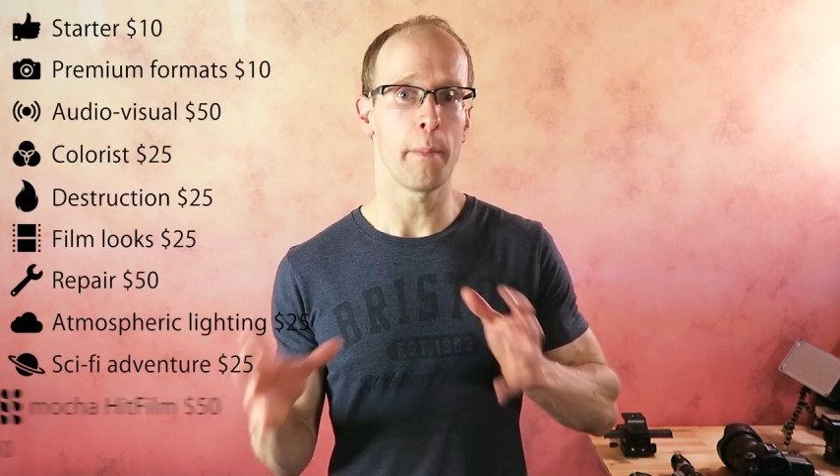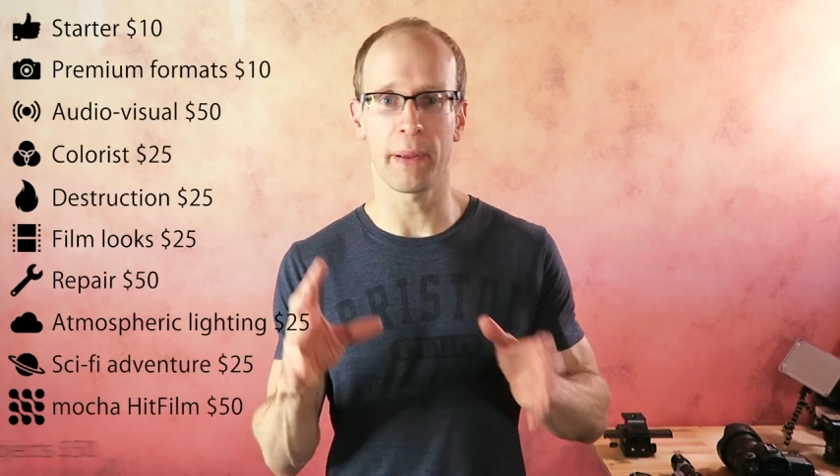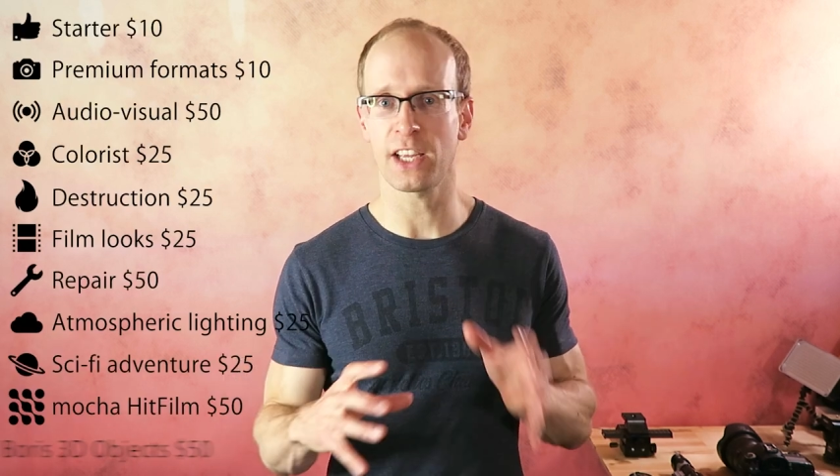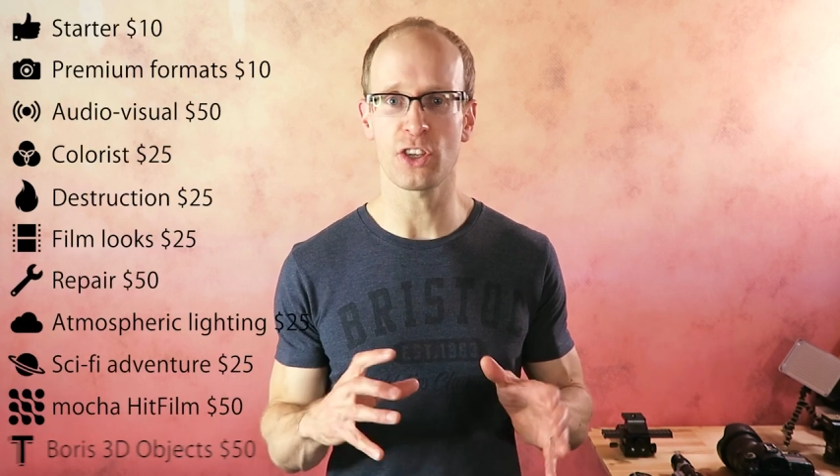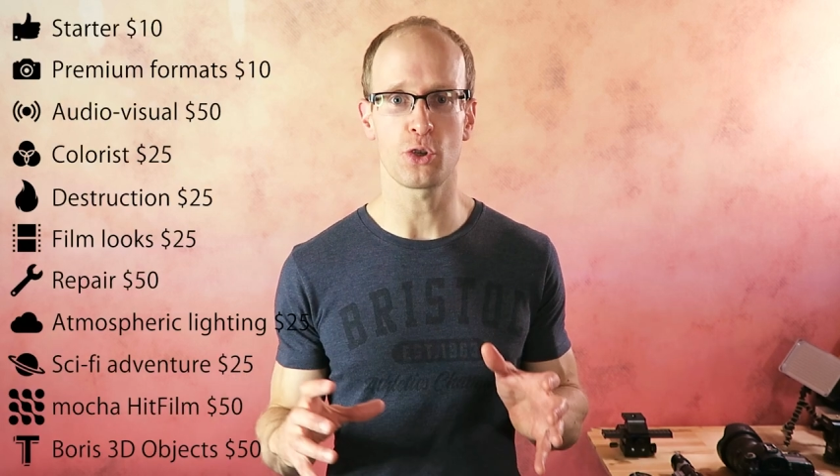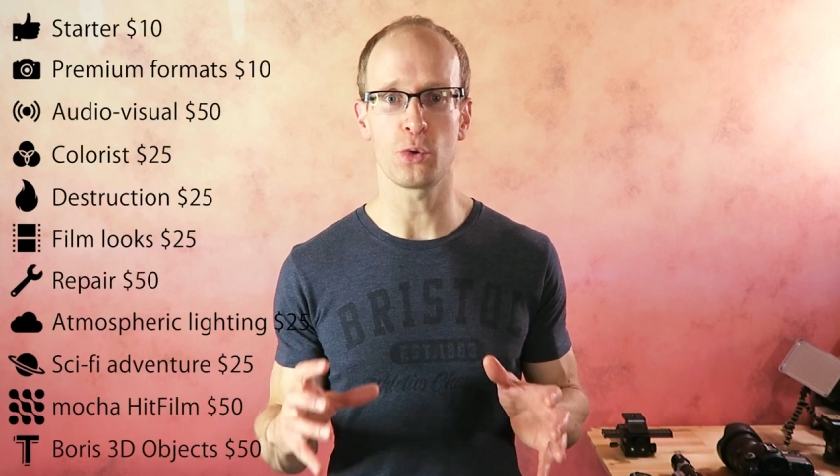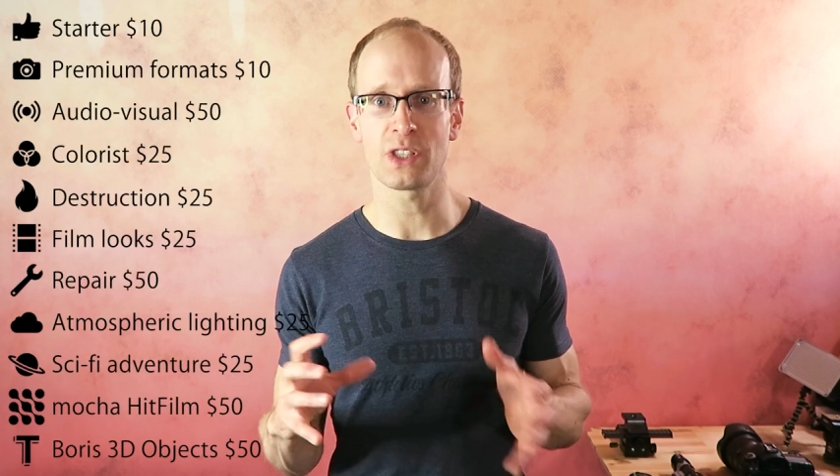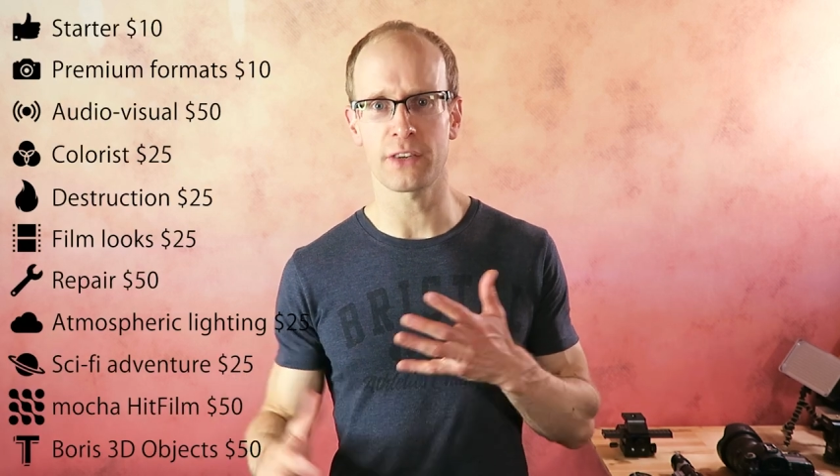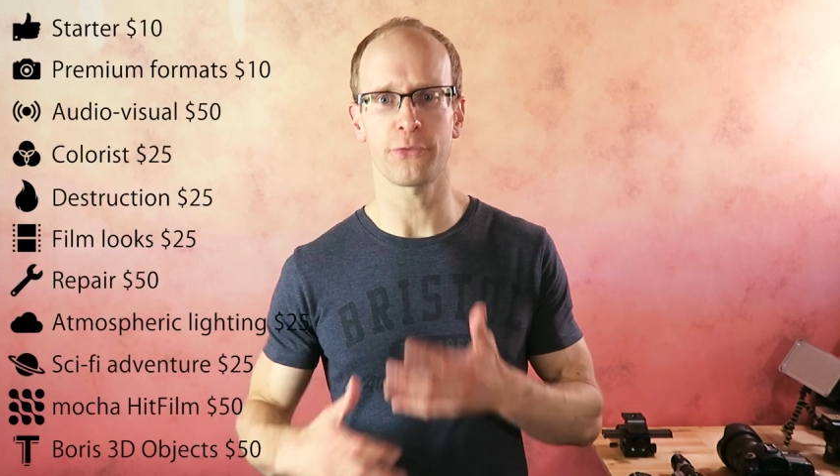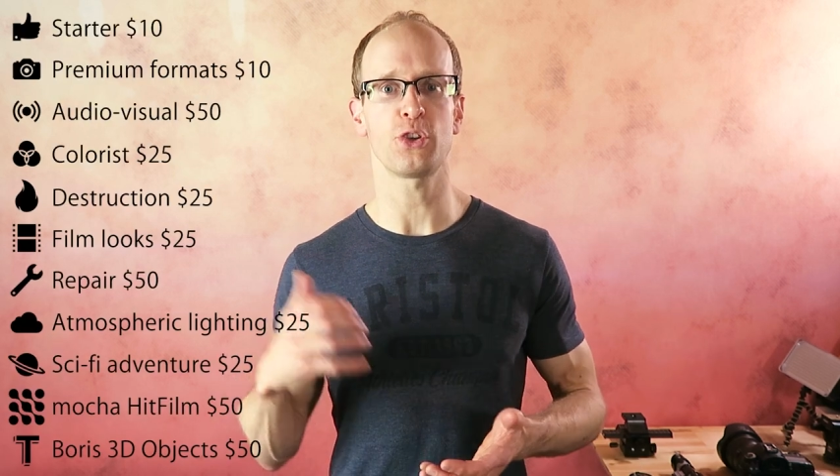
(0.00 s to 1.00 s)
pick and
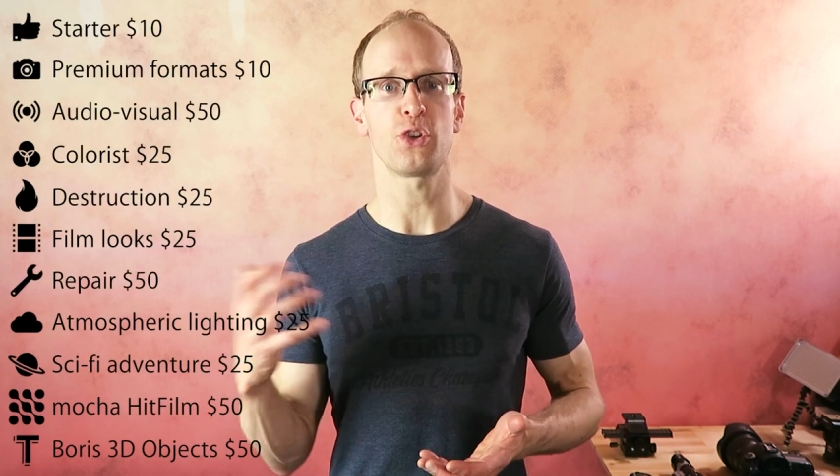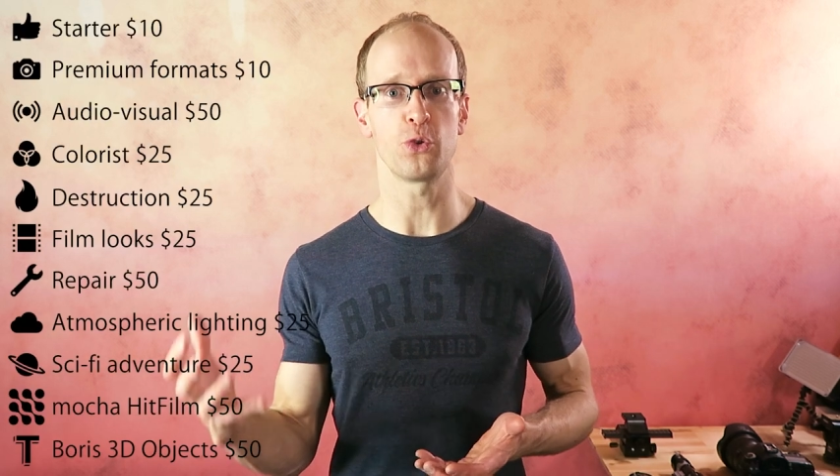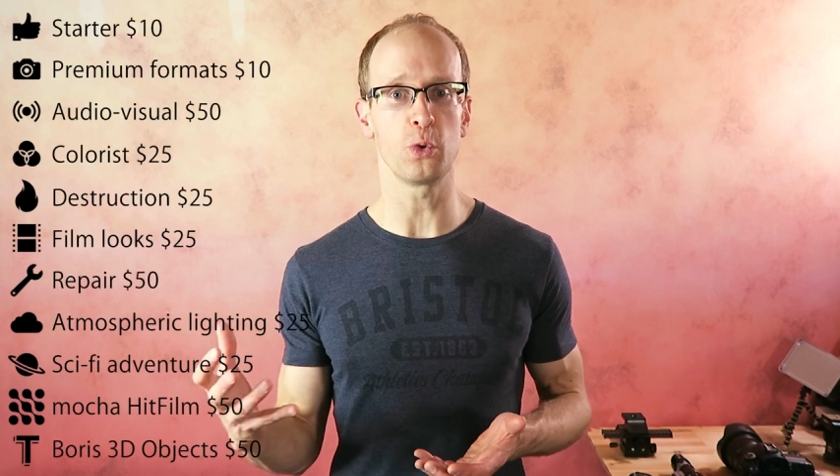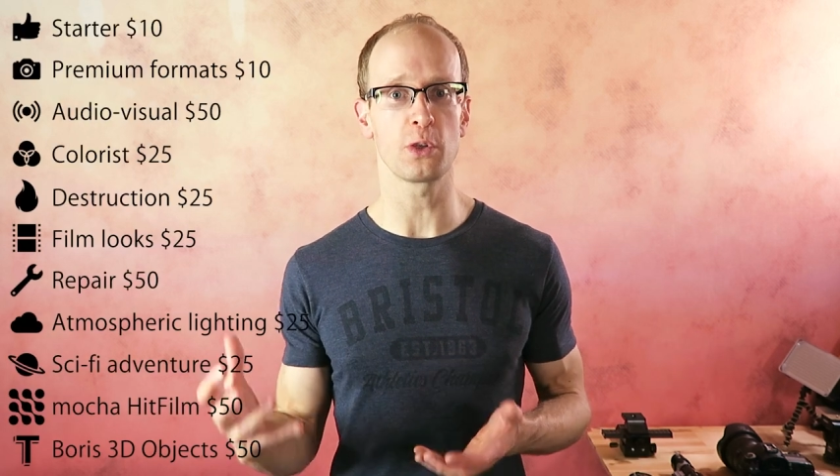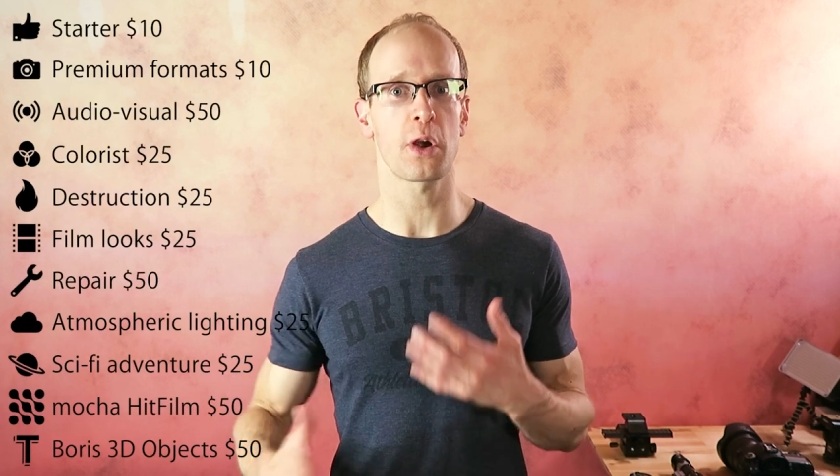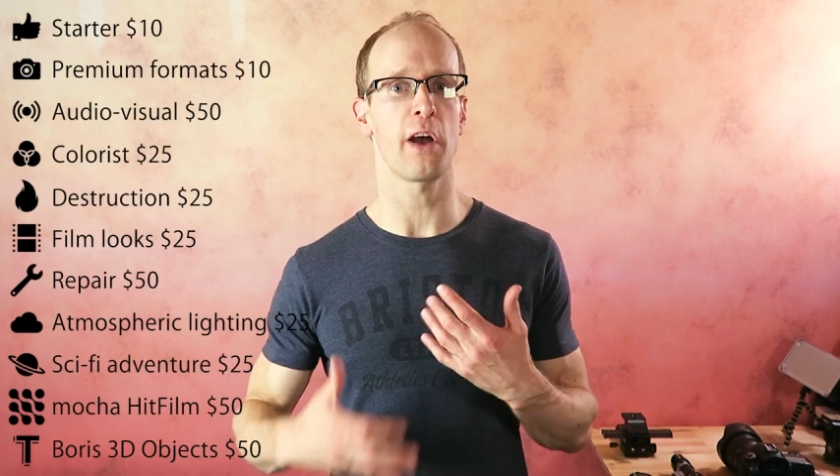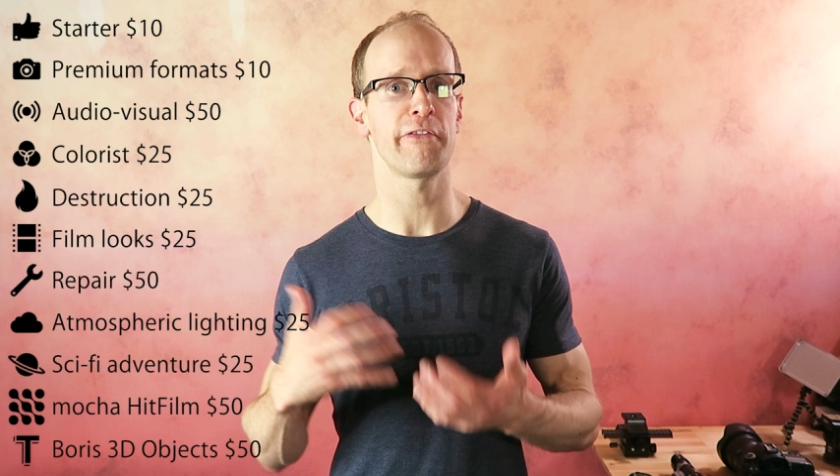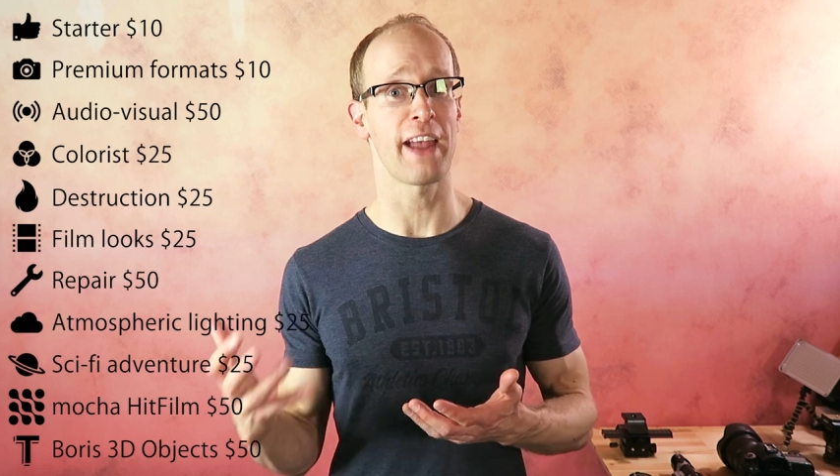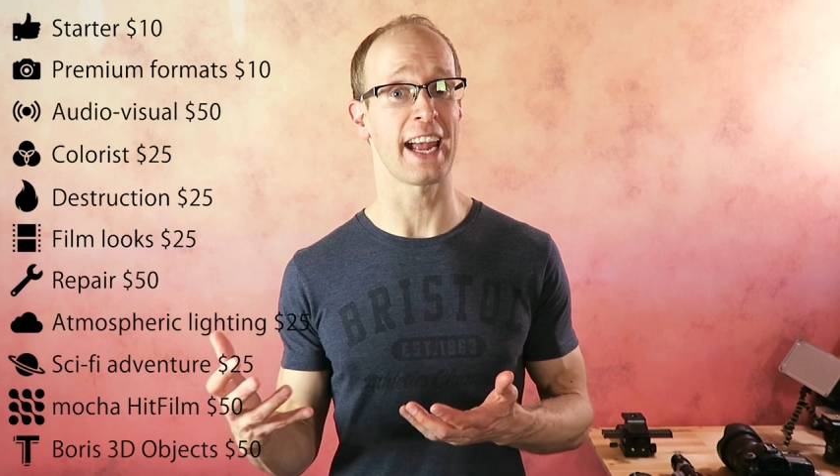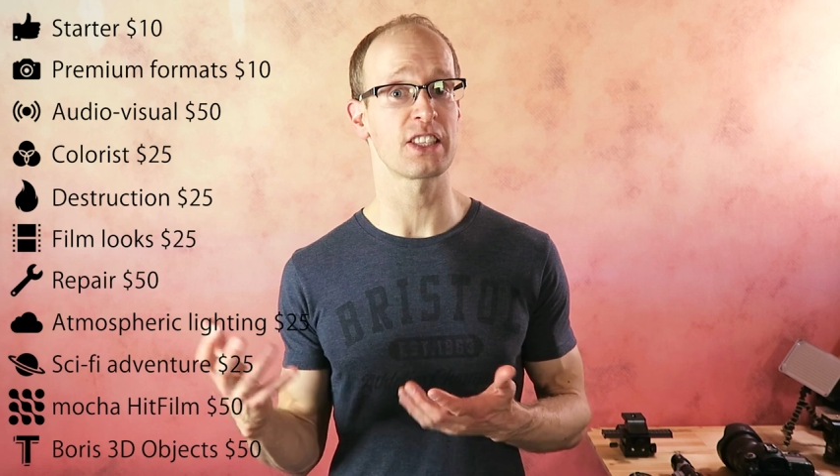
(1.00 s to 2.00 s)
choose different tools or
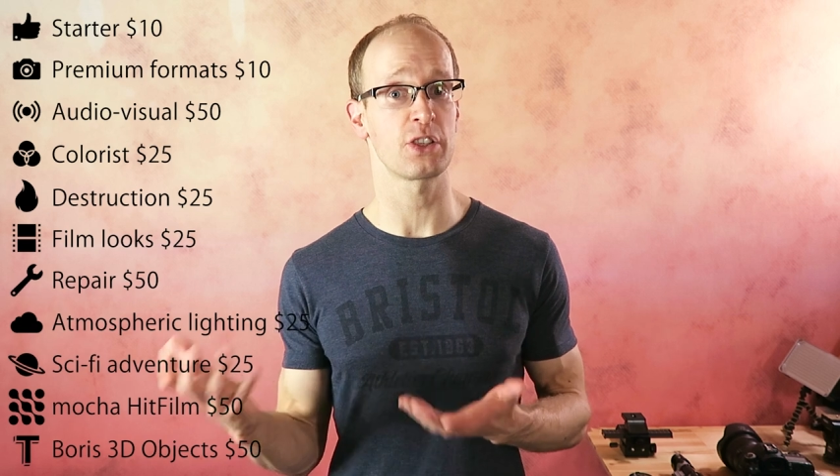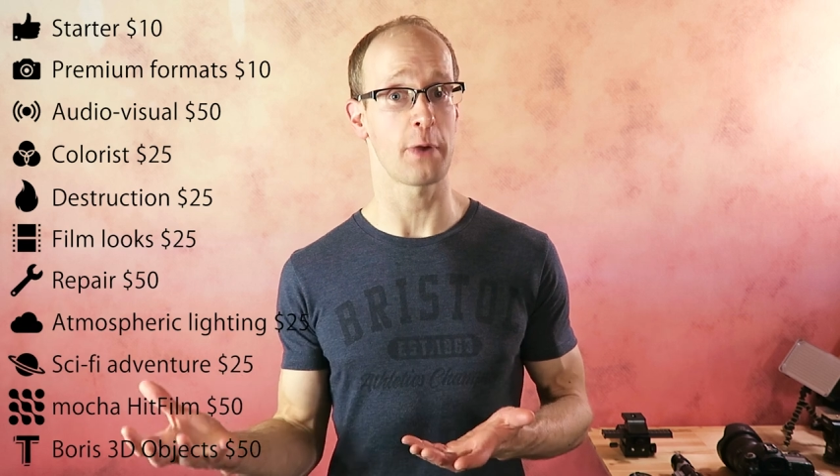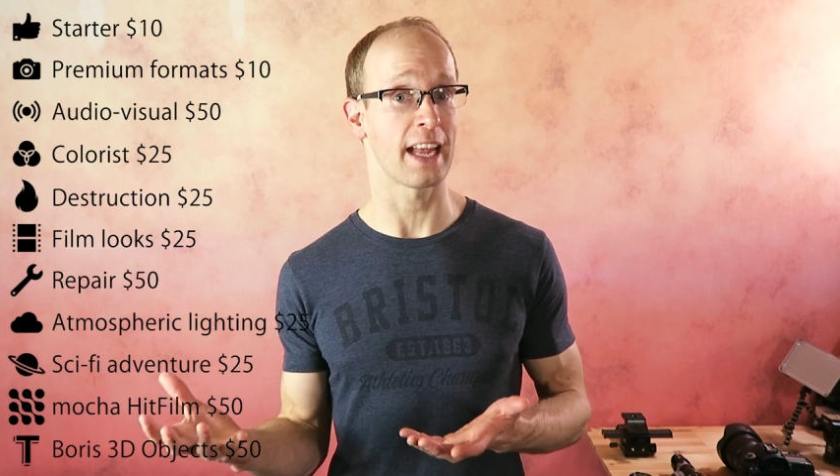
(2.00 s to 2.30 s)
effects to